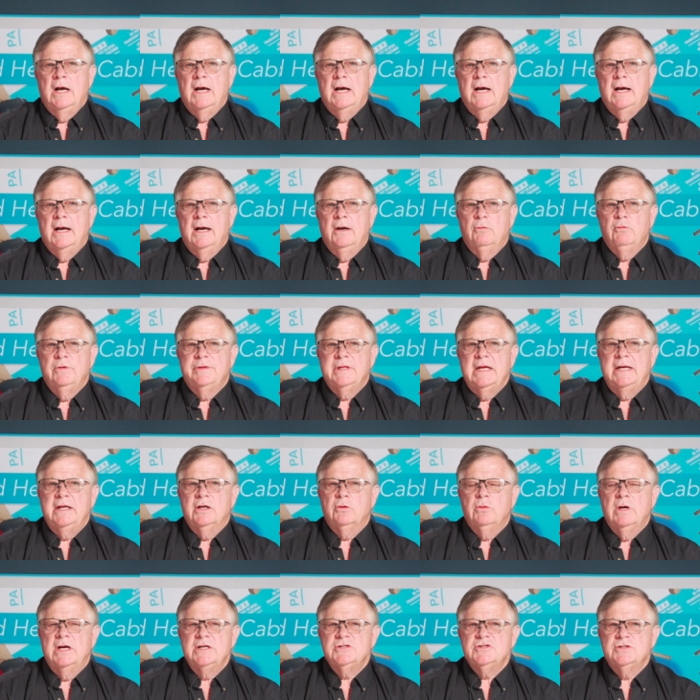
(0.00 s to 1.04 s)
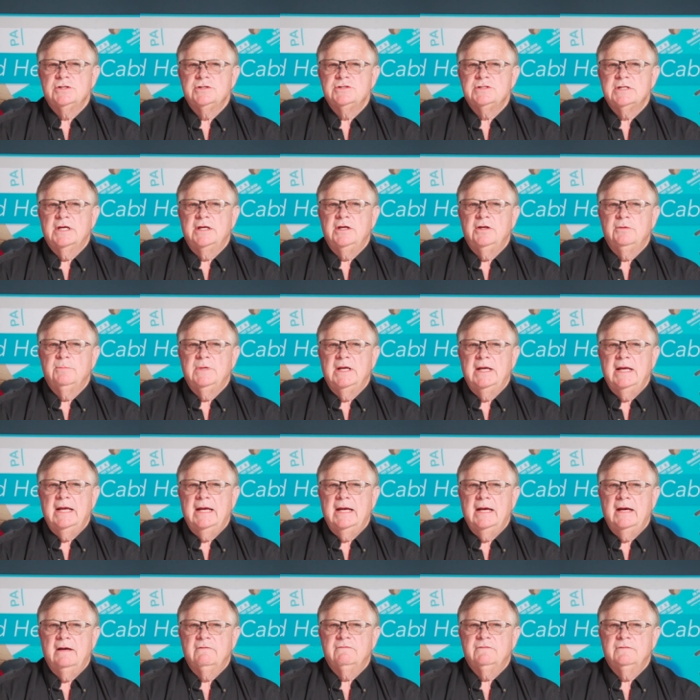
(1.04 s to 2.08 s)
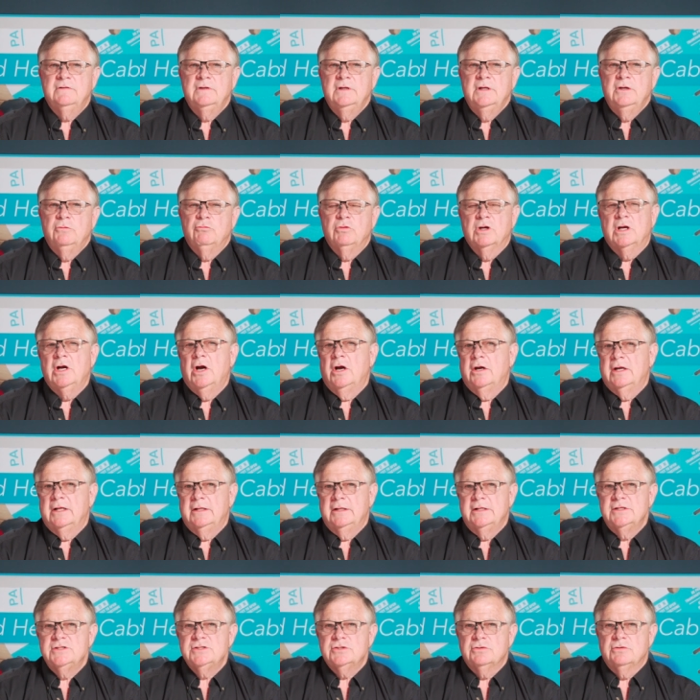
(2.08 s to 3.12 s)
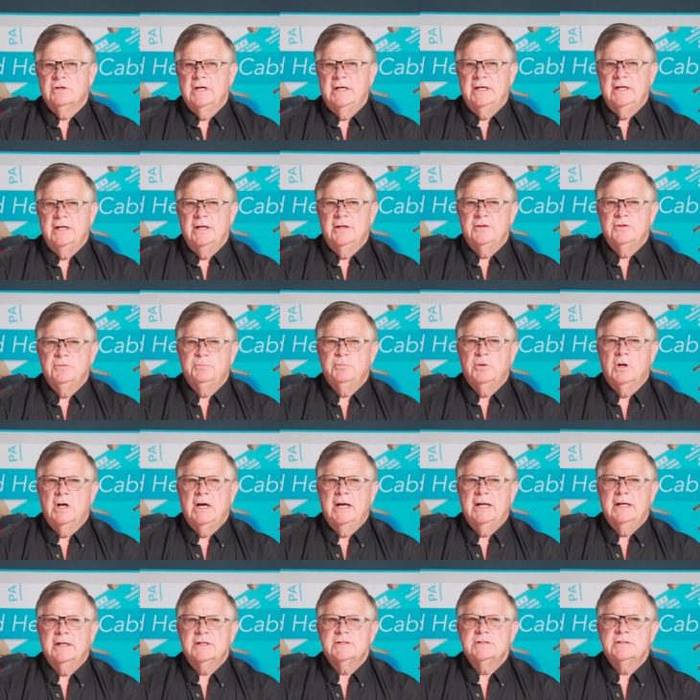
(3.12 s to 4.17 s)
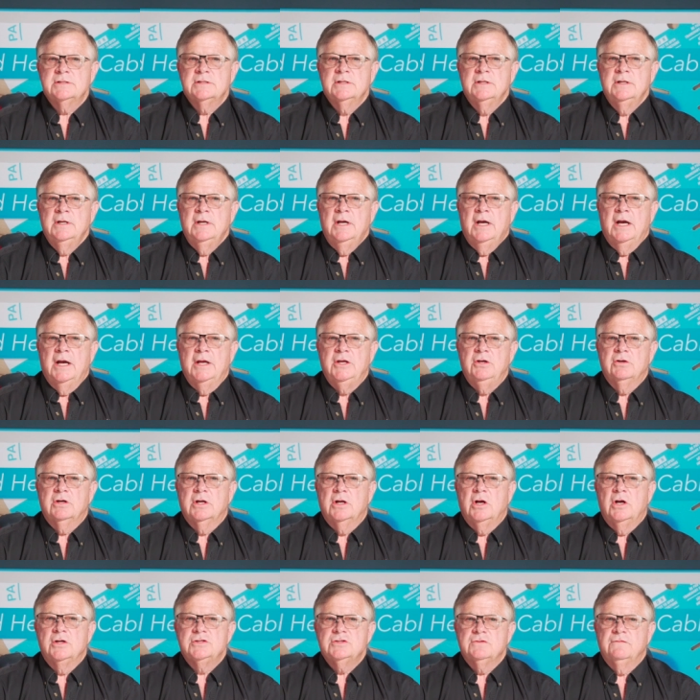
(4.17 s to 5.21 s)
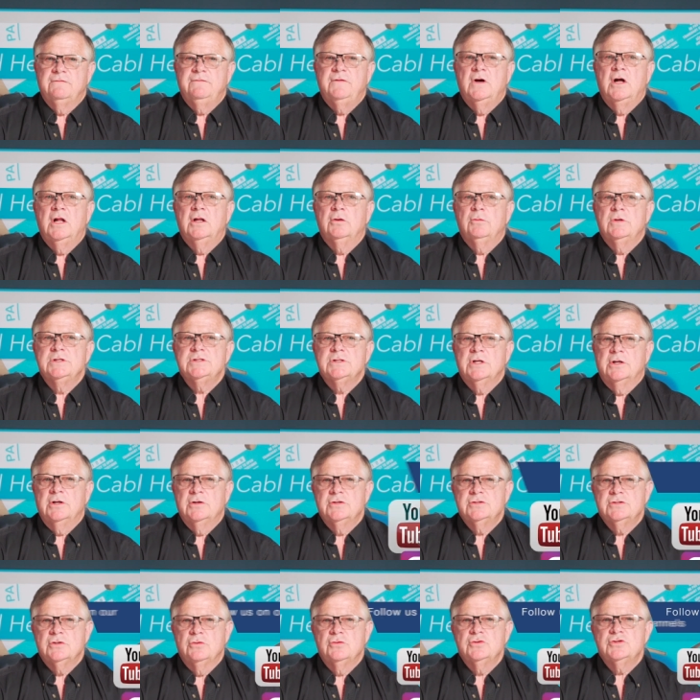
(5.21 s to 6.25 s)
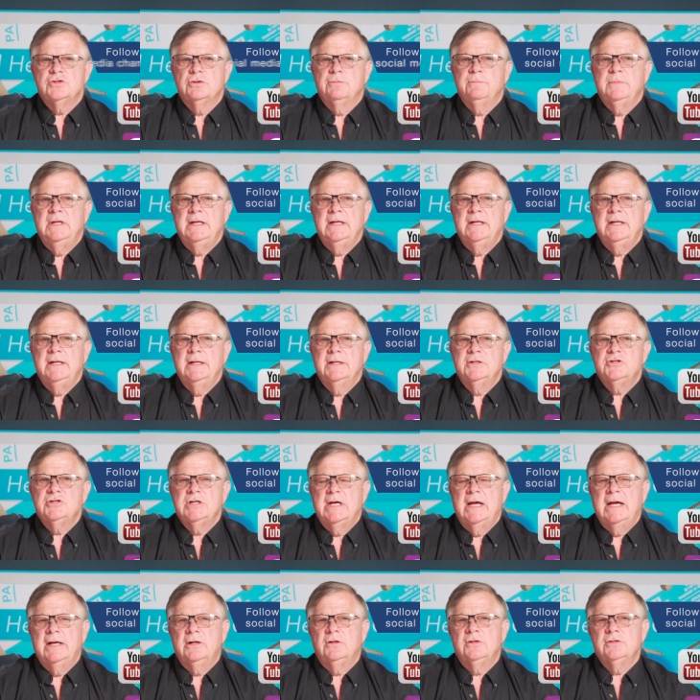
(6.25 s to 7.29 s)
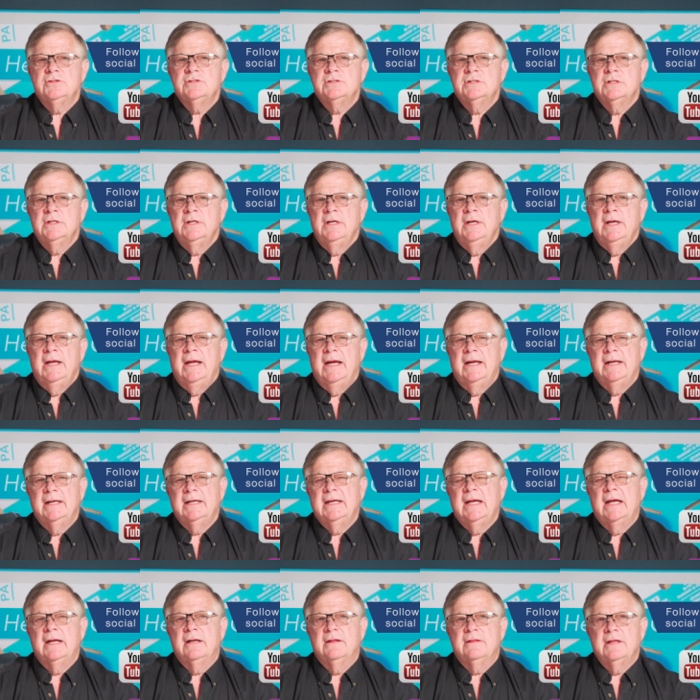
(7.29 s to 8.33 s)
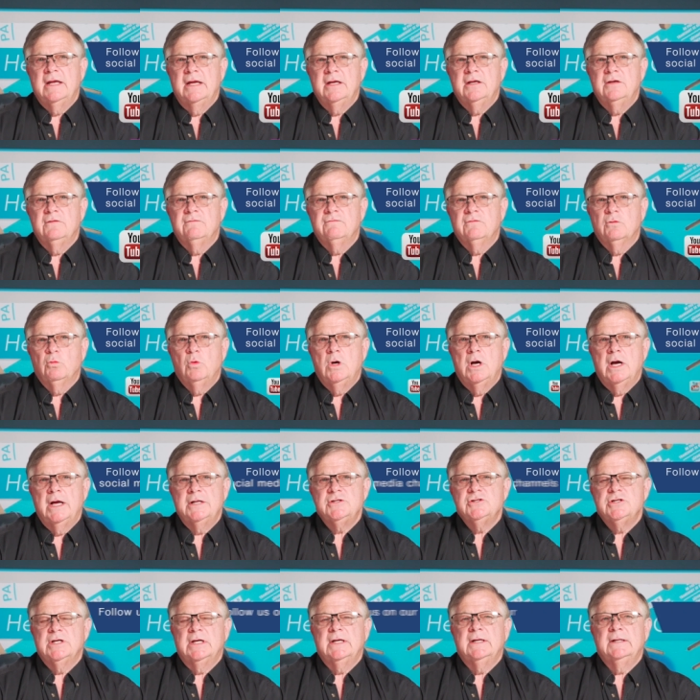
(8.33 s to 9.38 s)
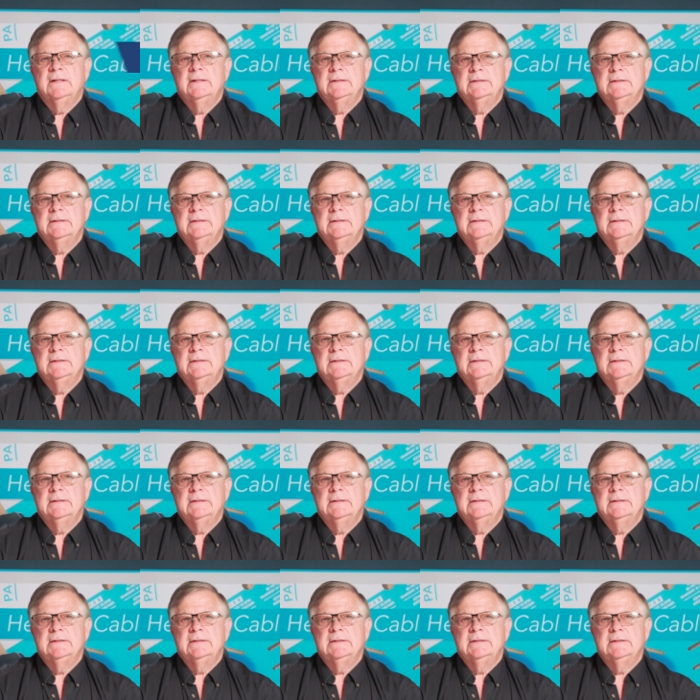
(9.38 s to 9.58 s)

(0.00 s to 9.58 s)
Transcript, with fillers: uh, with any questions that you may have regarding this or any other products. You can also follow us on our social media channels. And again, thank you for watching.